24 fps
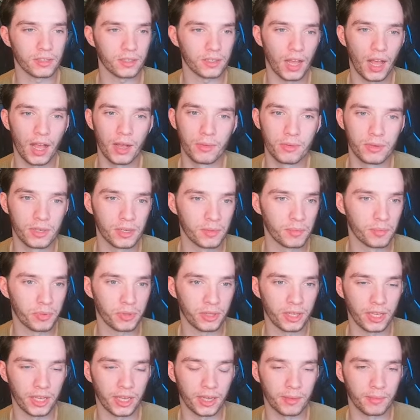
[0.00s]
I wouldn't
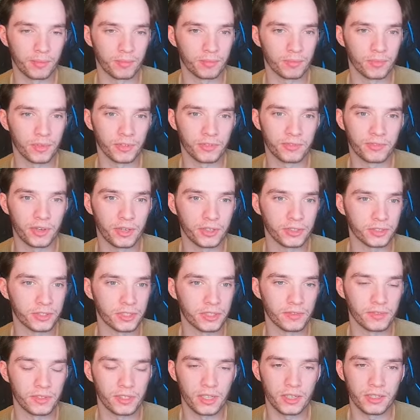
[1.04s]
blame the faults
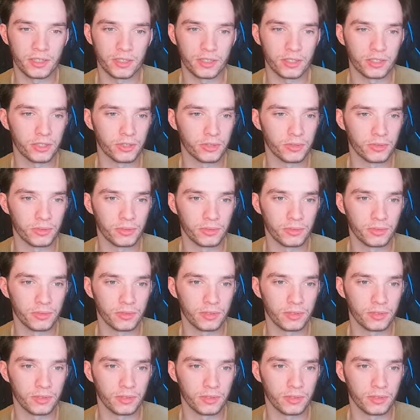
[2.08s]
of season two